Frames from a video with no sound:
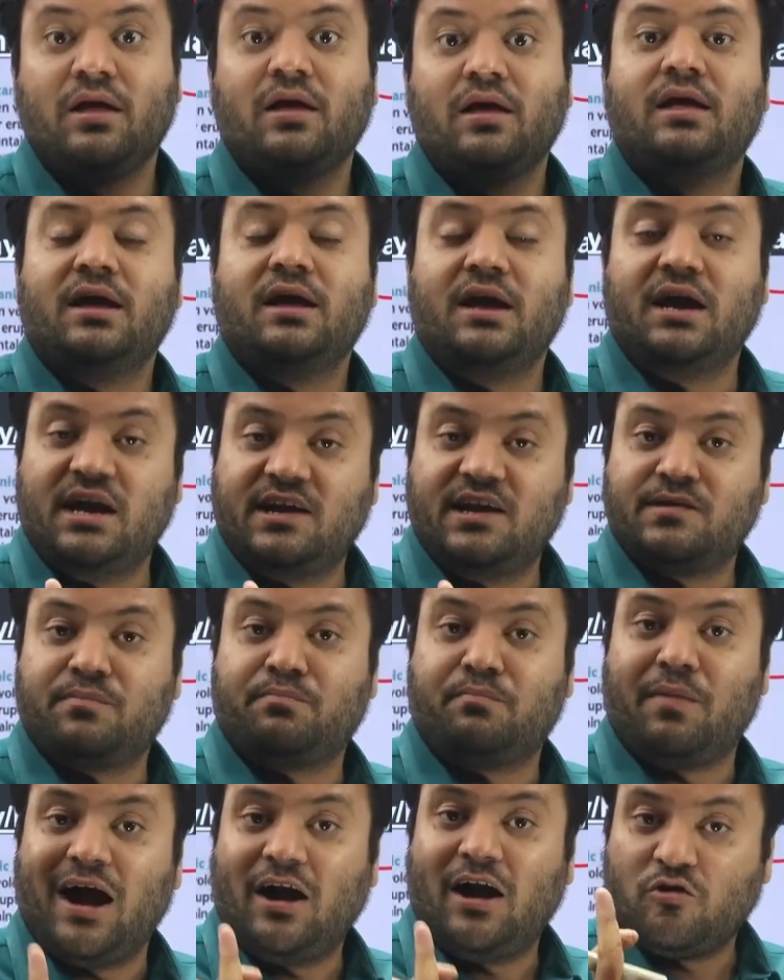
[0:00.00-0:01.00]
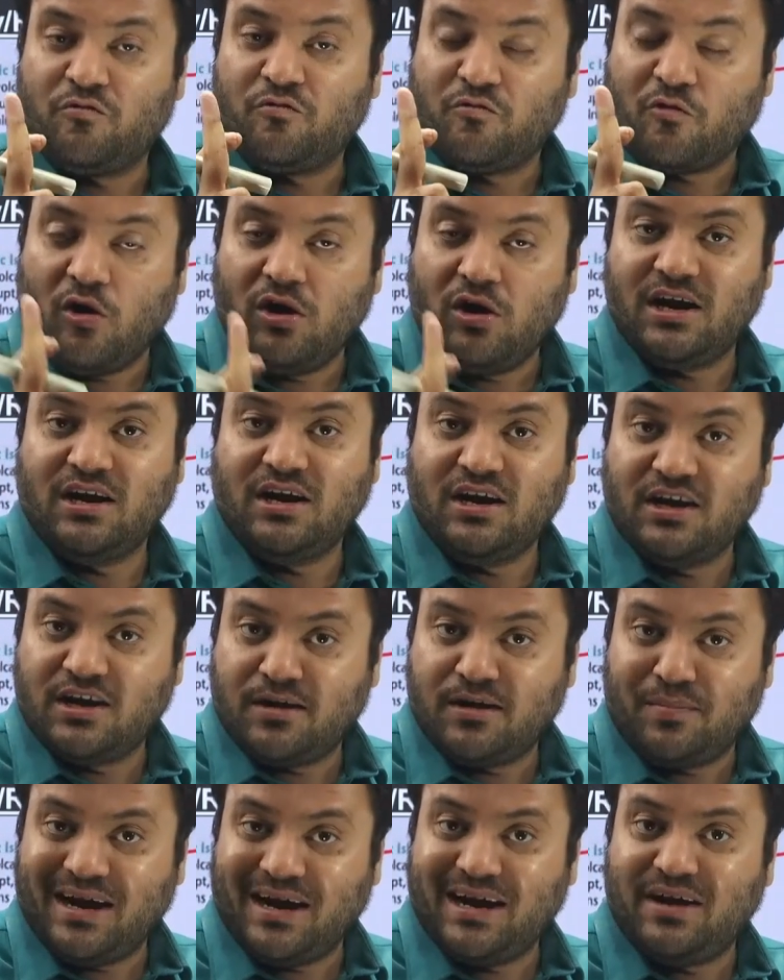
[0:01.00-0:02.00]
it is a part of continental
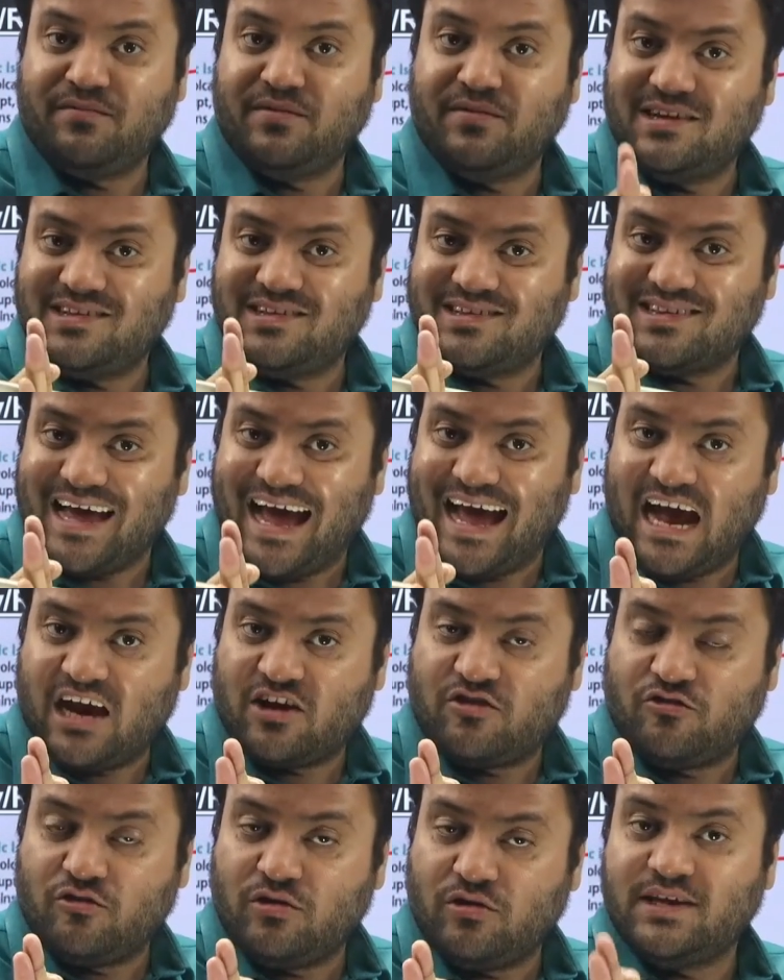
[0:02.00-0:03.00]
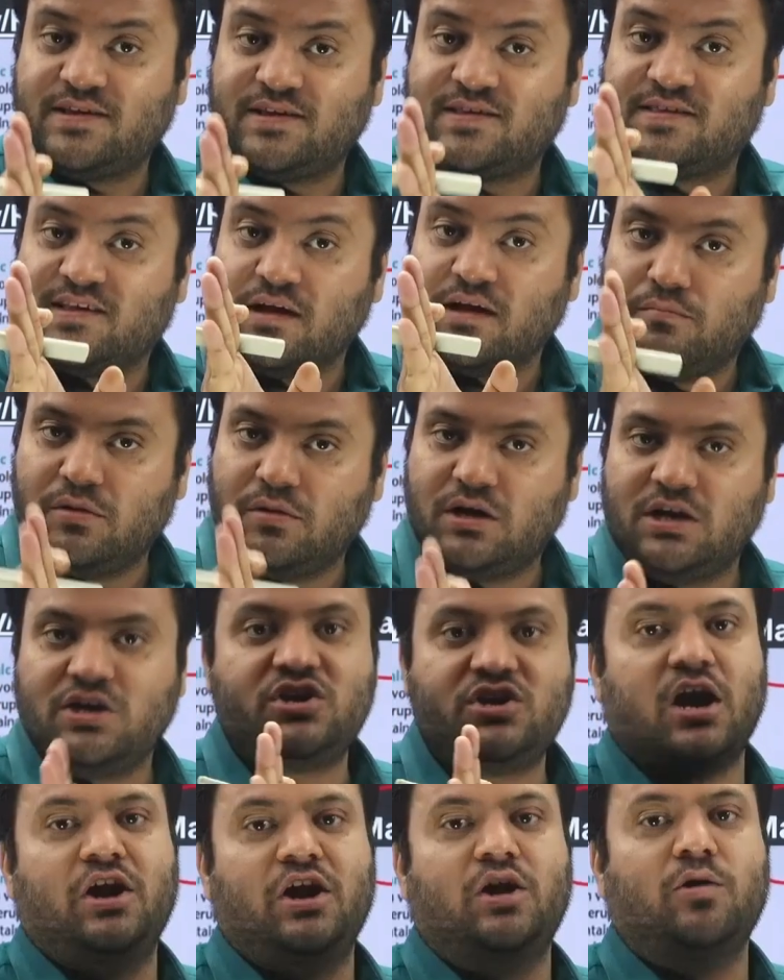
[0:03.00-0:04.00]
plate which is actually submerged
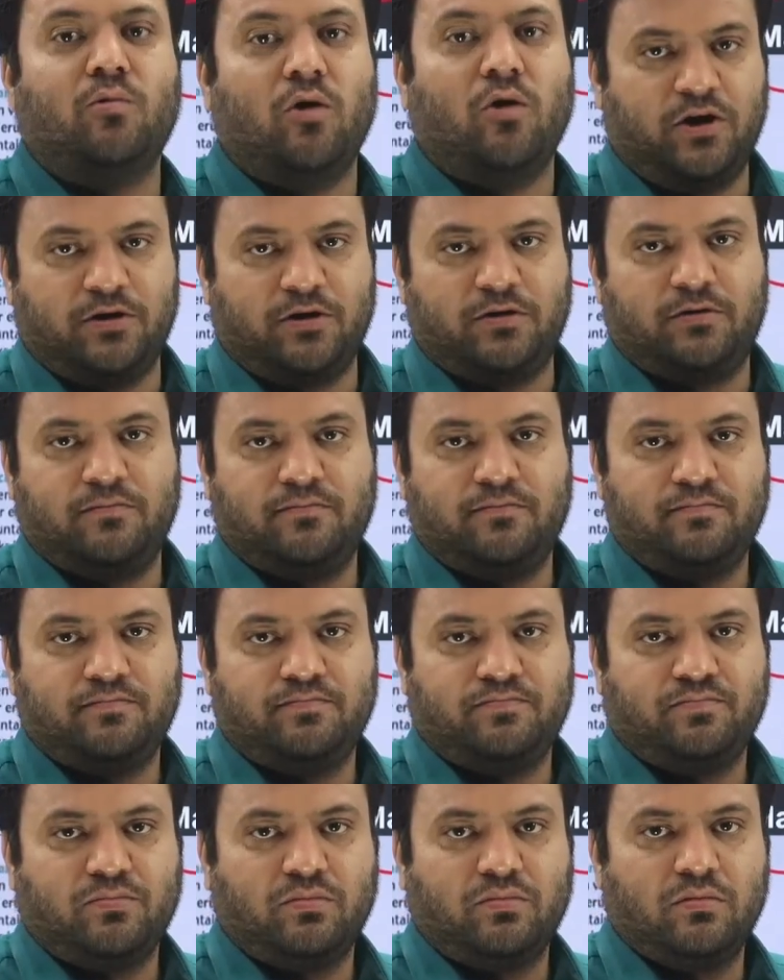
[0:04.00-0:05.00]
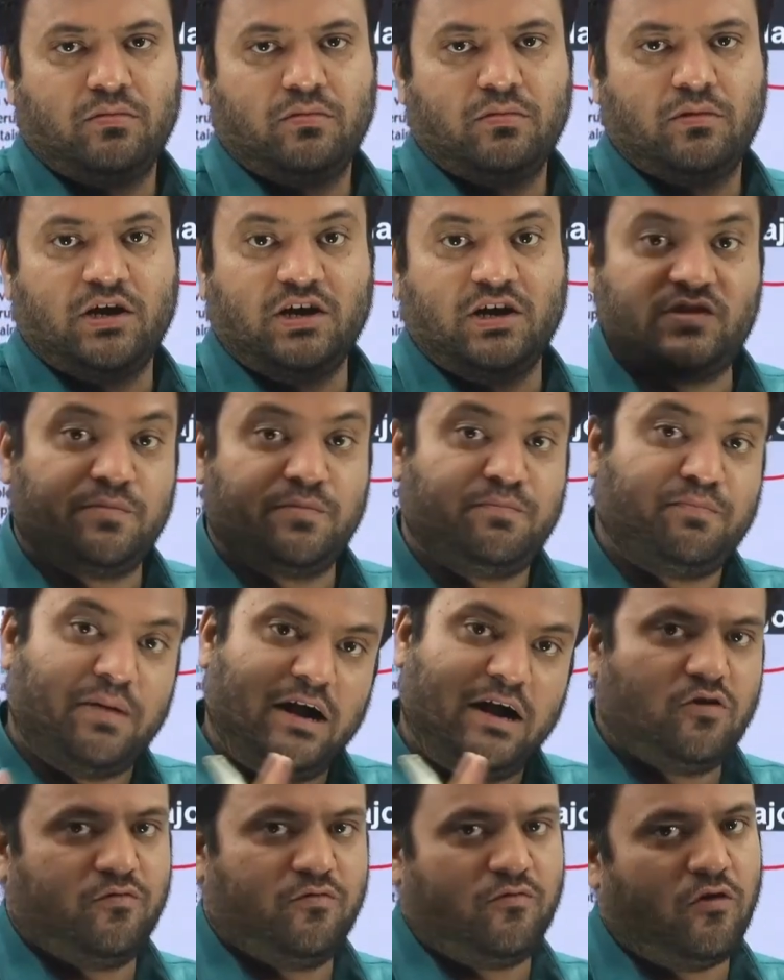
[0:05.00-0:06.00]
underwater. It's a part
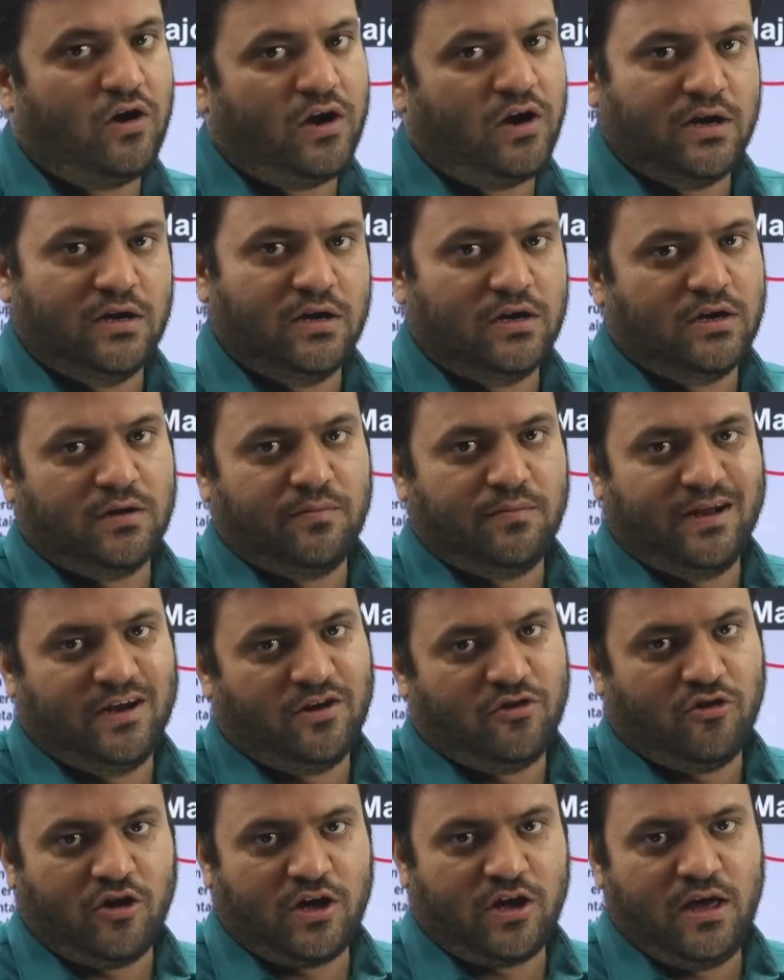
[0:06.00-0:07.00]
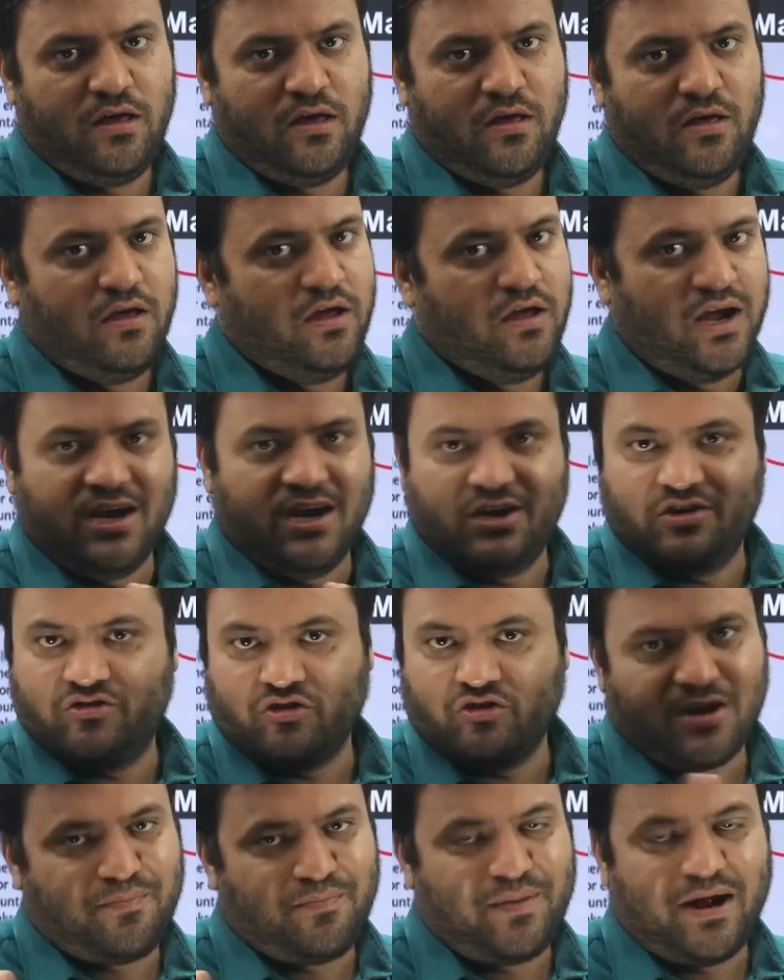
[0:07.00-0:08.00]
of continental plate. Okay, it is
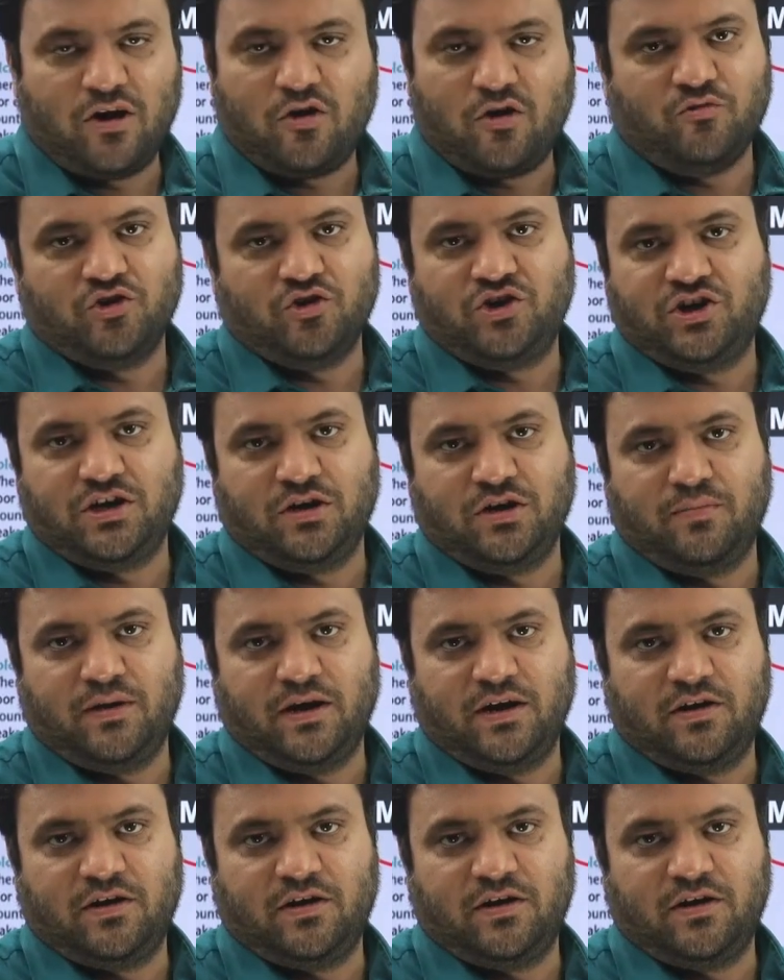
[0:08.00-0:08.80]
not a part of oceanic plate.